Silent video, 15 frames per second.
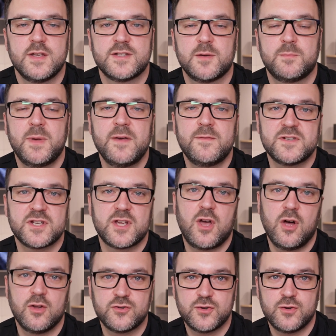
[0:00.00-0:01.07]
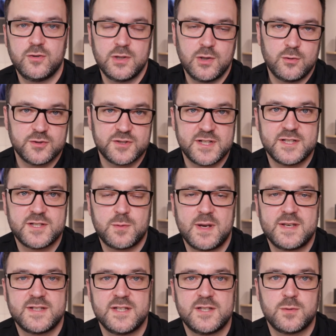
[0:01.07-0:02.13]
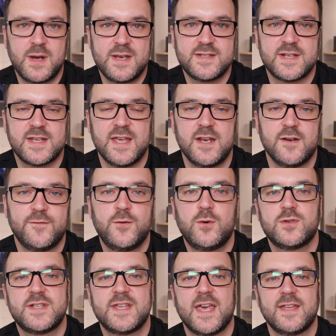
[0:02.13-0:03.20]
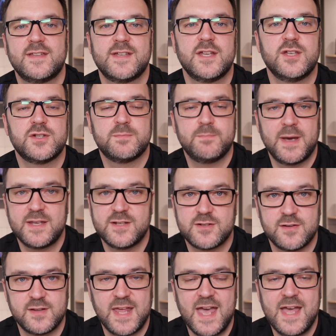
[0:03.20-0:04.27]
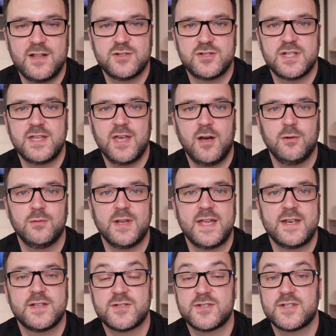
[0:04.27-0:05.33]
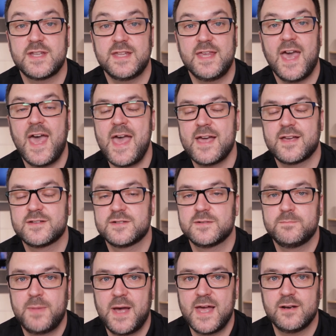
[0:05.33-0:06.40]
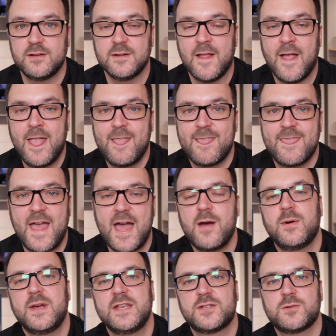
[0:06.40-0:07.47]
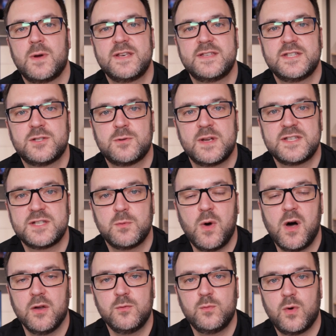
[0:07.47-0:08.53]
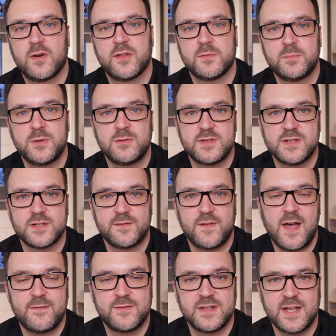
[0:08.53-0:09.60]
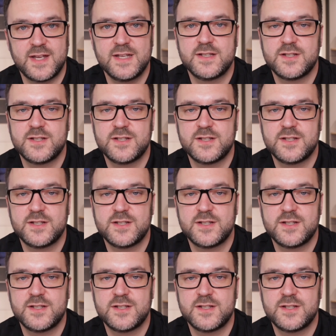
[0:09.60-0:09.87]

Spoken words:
So Beovision Contour launched in 2020 in a 48-inch based on the LG OLED CX panel. Now in 2021, one of the beauties of having that